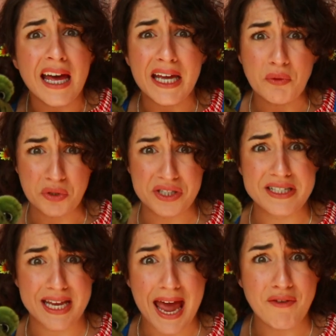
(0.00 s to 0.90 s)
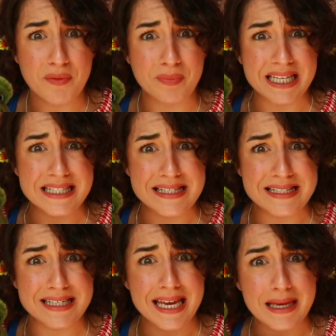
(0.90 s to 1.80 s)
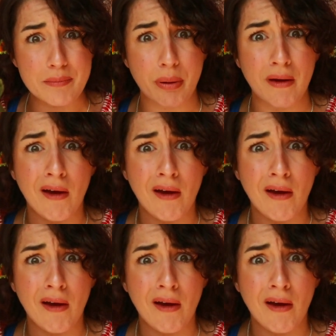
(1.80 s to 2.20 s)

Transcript: It was terribly steep.